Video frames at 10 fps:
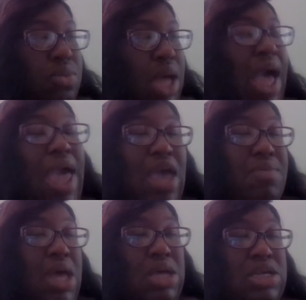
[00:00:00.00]
I had
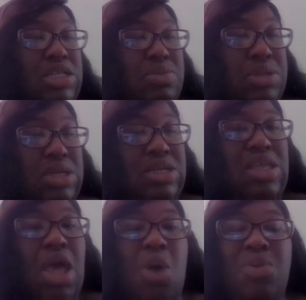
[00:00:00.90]
my husband, because
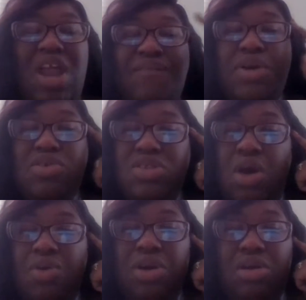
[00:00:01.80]
when I first sold it